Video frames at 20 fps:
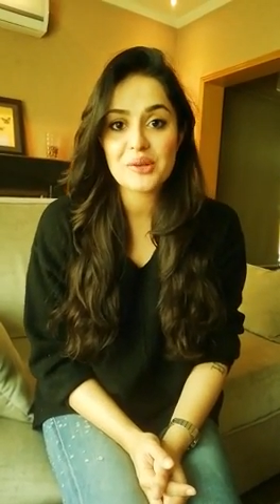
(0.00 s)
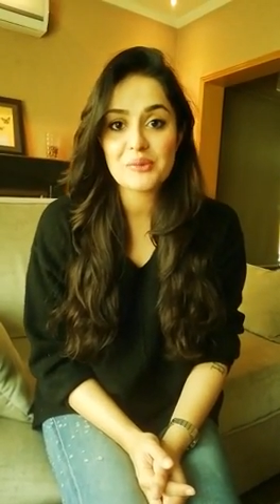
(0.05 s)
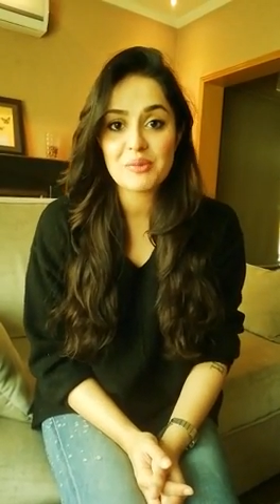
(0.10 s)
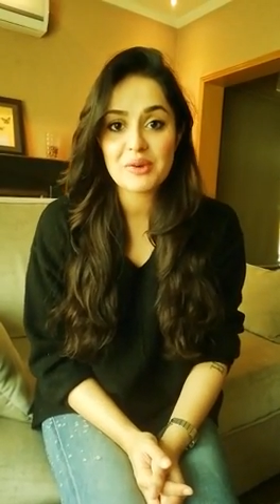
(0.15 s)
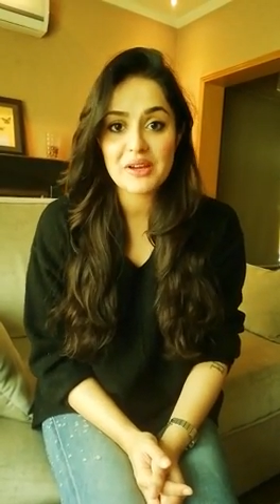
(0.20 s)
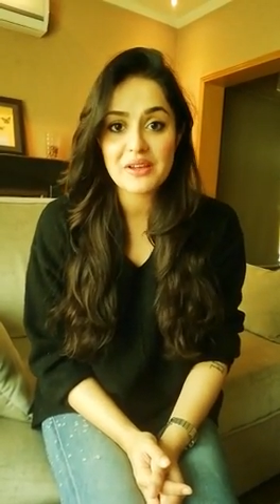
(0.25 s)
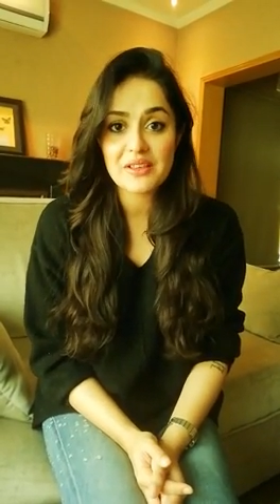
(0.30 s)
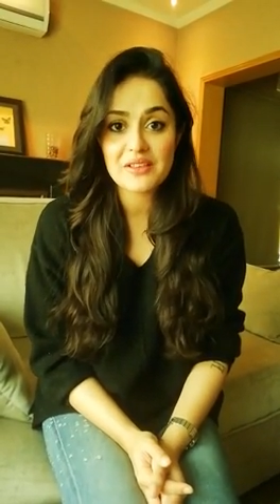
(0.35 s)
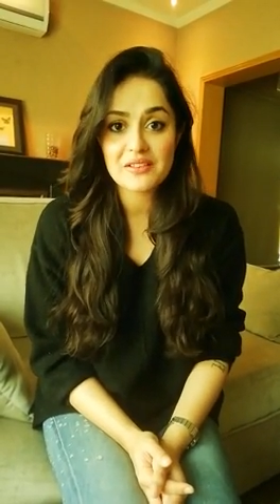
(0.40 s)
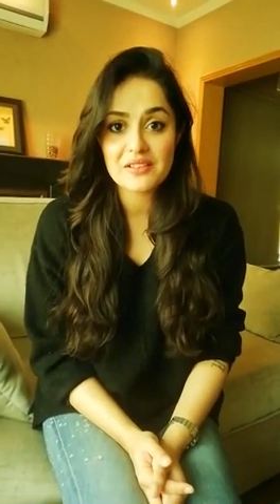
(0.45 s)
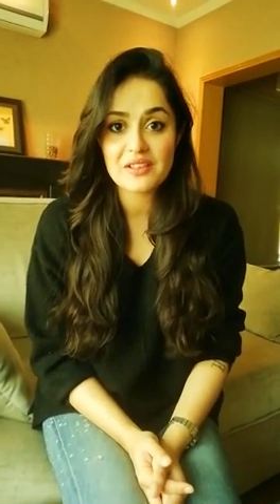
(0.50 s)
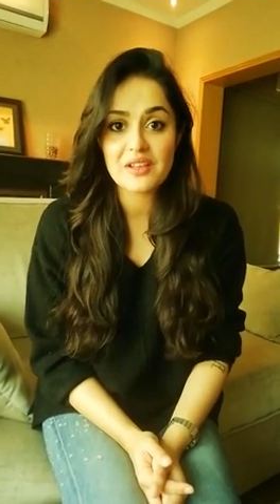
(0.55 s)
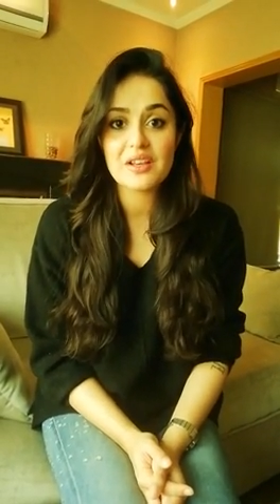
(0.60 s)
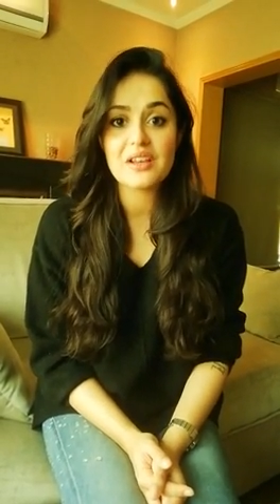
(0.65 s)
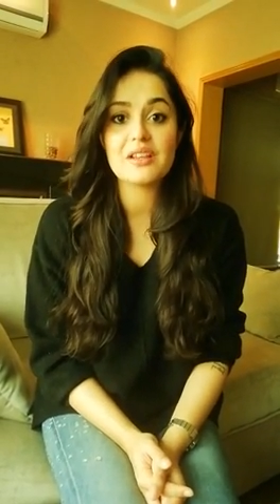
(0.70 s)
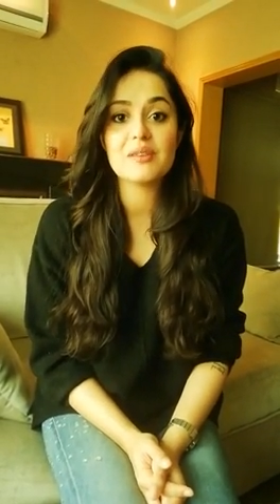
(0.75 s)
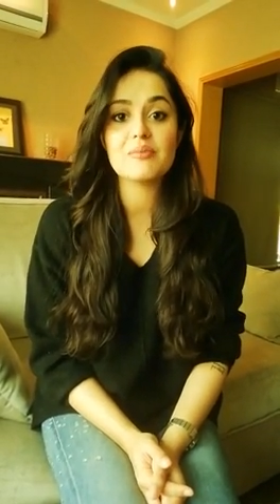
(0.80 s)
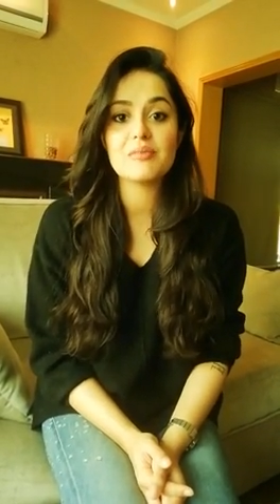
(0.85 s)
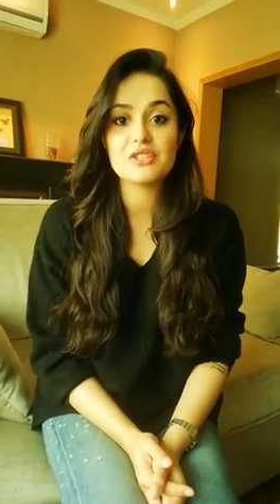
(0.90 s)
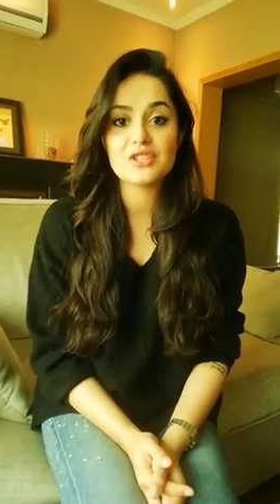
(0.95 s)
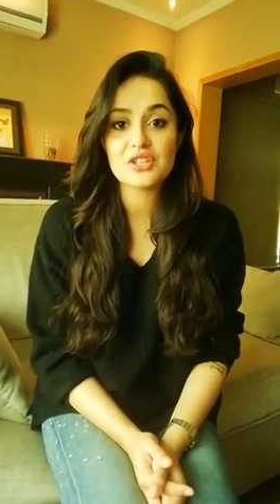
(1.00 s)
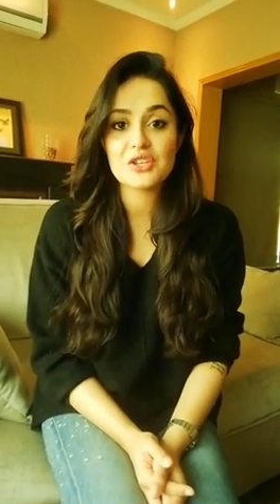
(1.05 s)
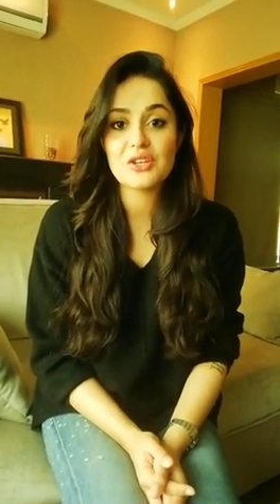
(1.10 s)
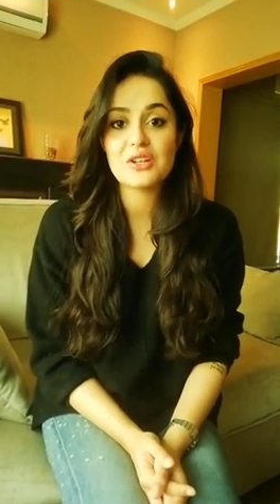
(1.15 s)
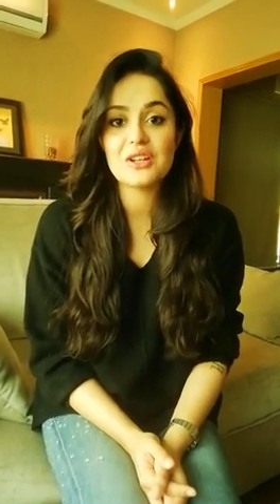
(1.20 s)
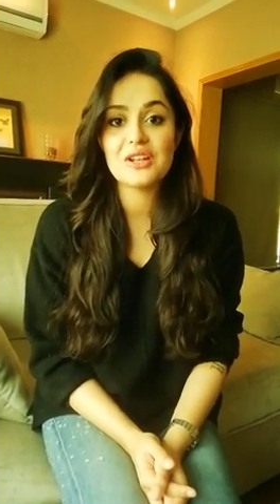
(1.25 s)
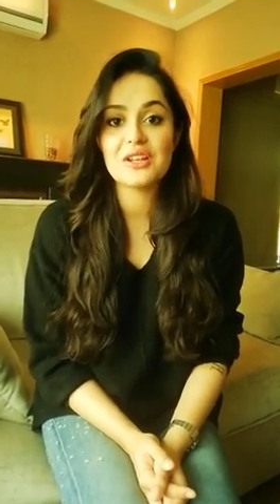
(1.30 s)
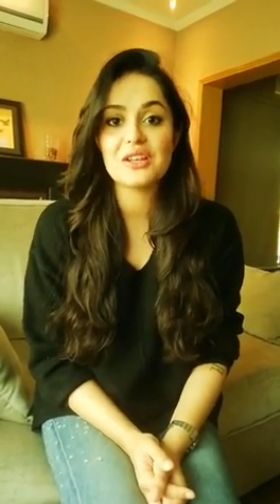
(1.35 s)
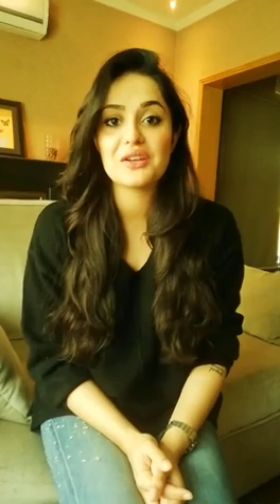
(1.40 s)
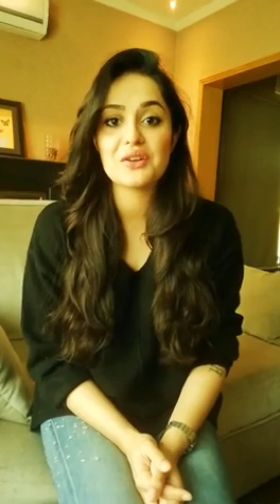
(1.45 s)
Pakistan,
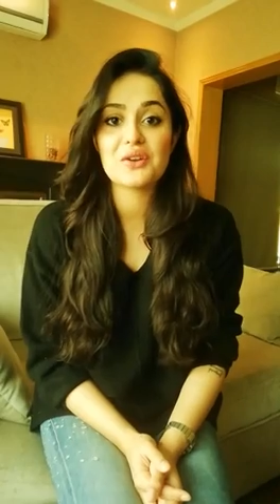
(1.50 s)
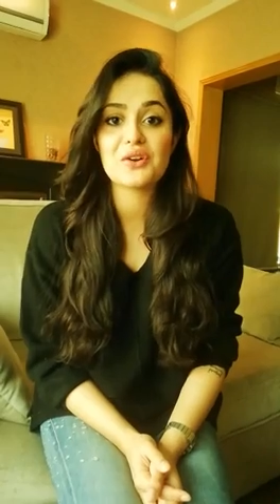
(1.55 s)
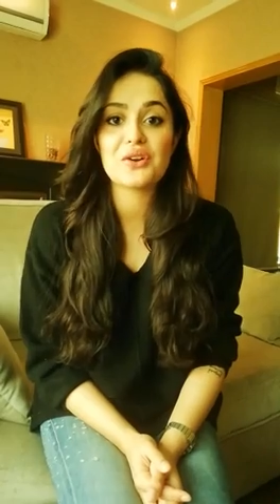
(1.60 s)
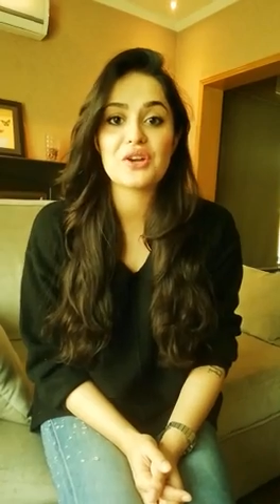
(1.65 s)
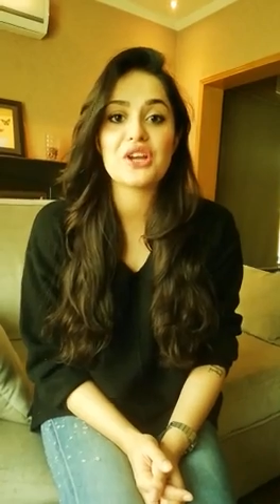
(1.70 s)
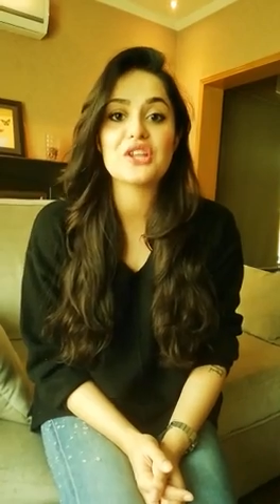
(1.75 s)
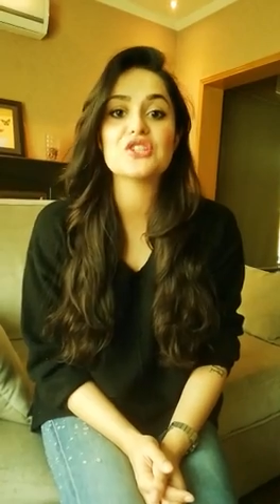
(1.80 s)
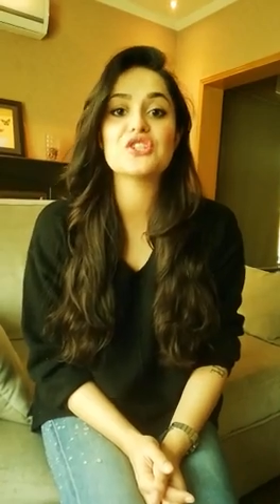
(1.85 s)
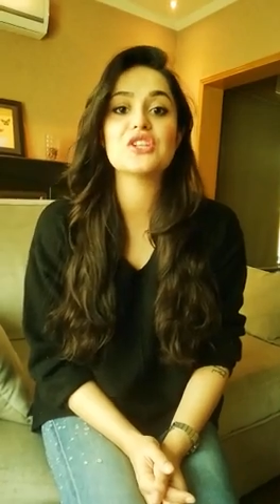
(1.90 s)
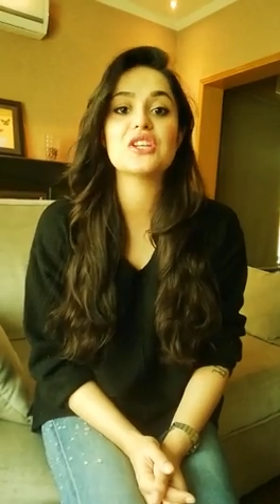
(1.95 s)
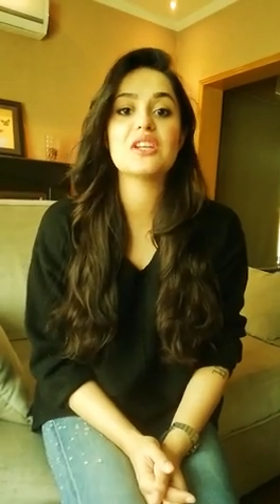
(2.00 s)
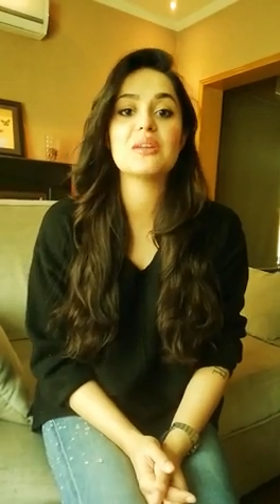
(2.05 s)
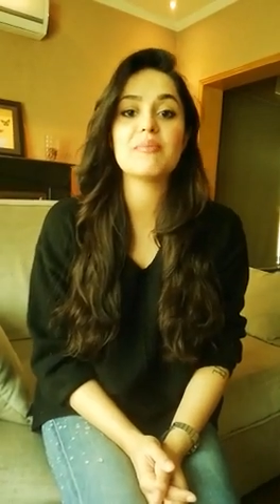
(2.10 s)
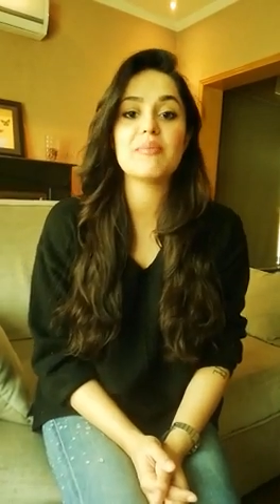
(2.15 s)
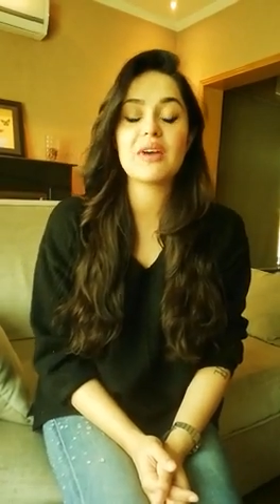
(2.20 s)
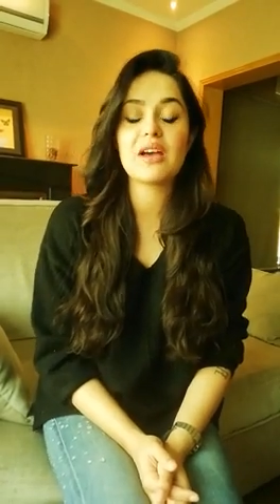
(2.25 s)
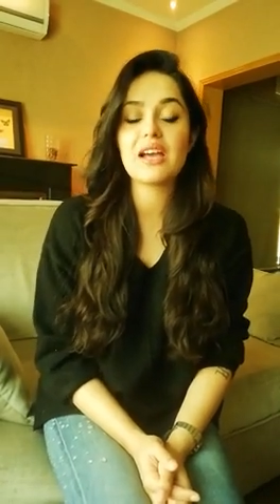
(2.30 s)
particularly in Karachi.